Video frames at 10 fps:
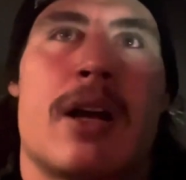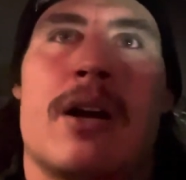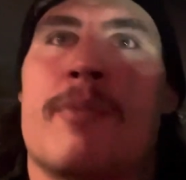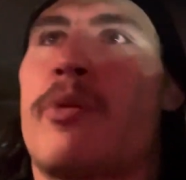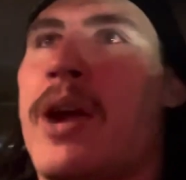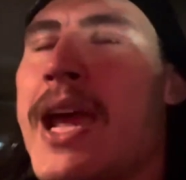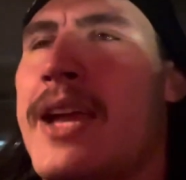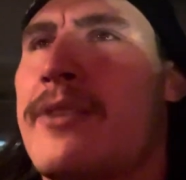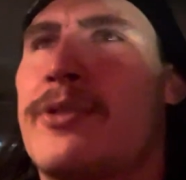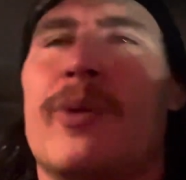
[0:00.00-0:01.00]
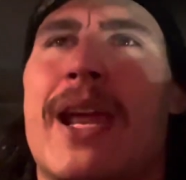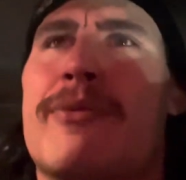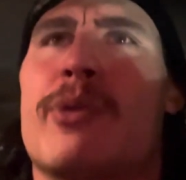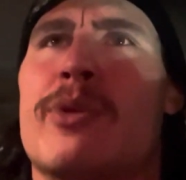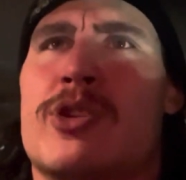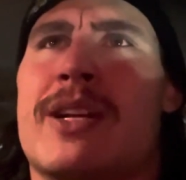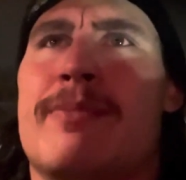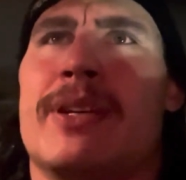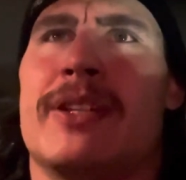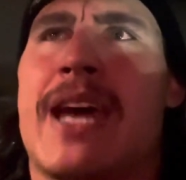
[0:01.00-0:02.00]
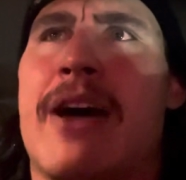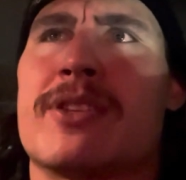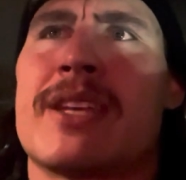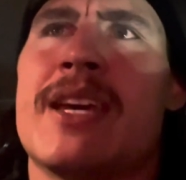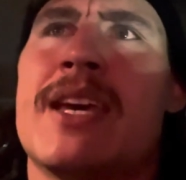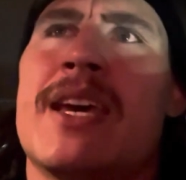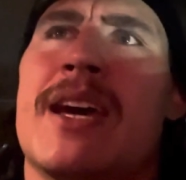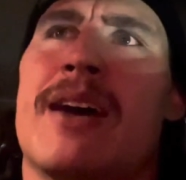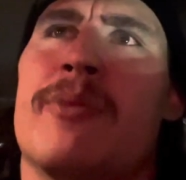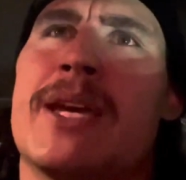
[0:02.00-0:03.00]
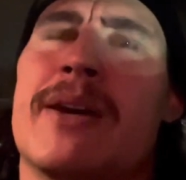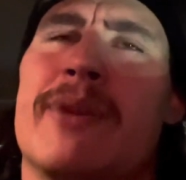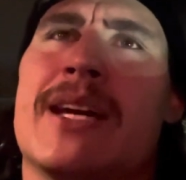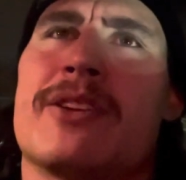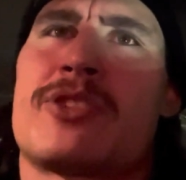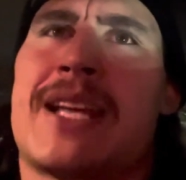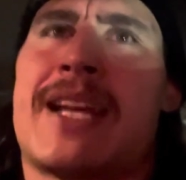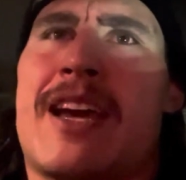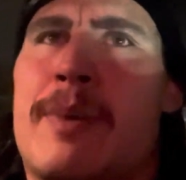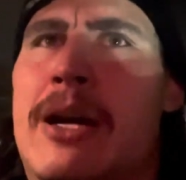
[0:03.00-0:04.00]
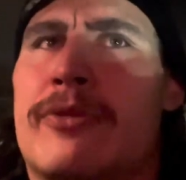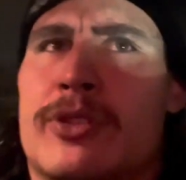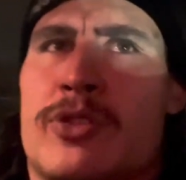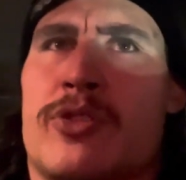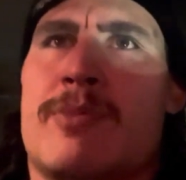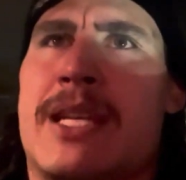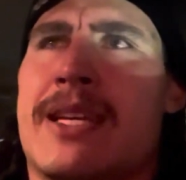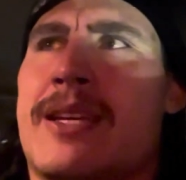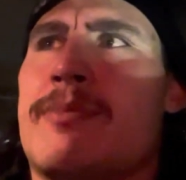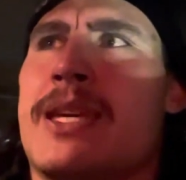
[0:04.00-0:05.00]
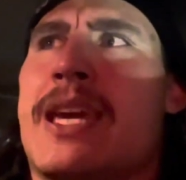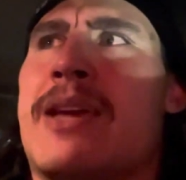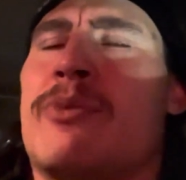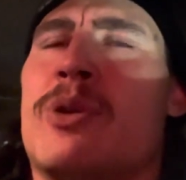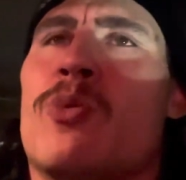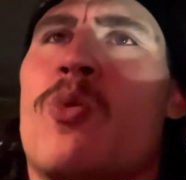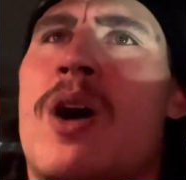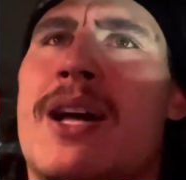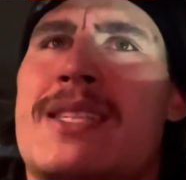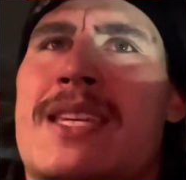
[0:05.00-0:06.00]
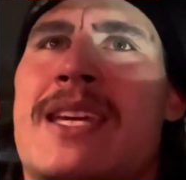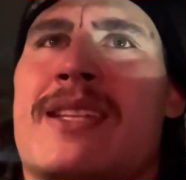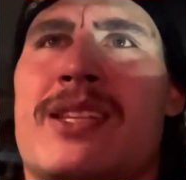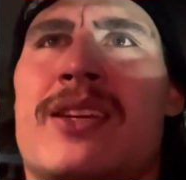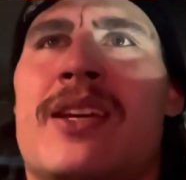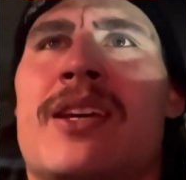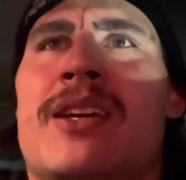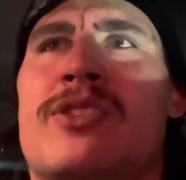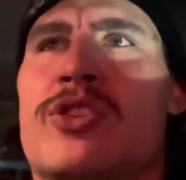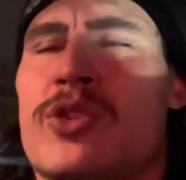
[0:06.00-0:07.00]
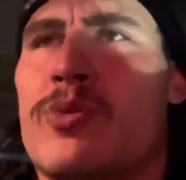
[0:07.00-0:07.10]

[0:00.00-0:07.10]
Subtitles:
our brand, for whatever we're trying to build out. We understand how powerful social media can be, and we want it to do